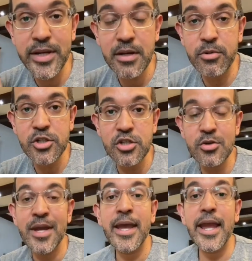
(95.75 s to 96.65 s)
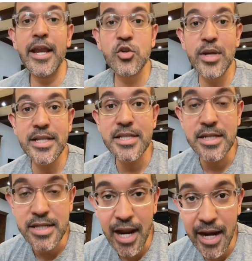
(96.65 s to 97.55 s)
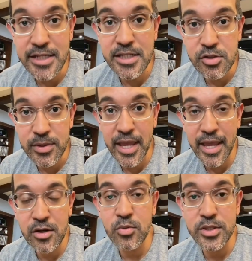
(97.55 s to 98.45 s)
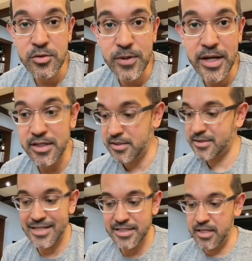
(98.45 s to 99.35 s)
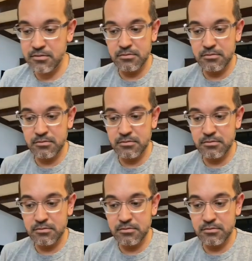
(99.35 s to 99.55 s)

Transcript: Number two, it creates a 90 degree angle with the radius. That's it.